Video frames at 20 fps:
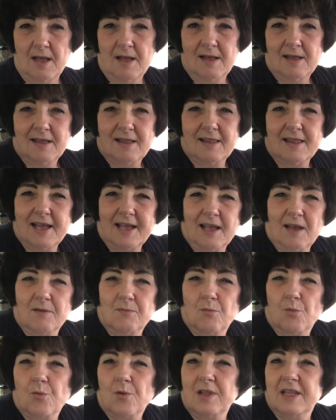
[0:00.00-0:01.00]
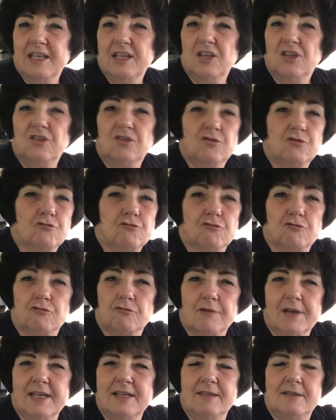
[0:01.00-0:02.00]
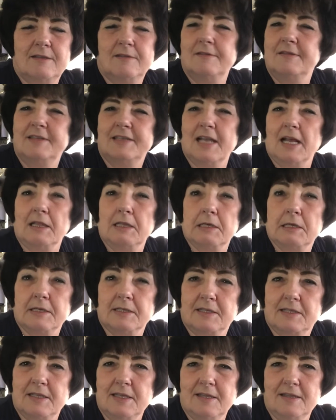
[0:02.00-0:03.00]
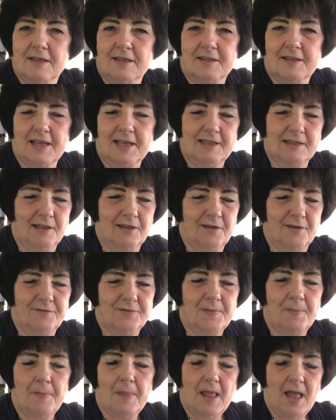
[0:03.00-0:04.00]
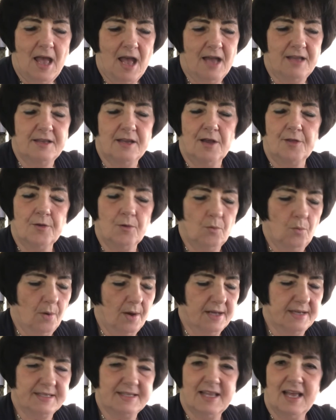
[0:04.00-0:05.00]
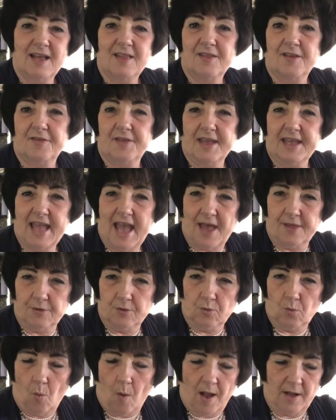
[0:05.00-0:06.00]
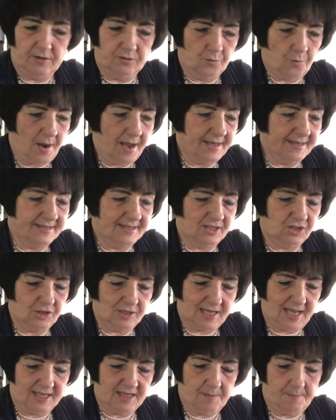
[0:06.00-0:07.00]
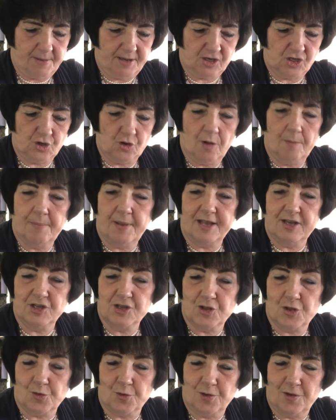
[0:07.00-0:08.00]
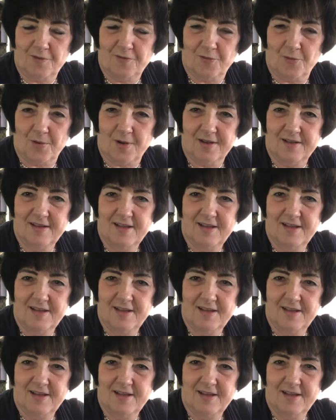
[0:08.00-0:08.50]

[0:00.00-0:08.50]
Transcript: like a really great delicacy that they loved. Another was that they gathered wild rice, just like the picture on page 34.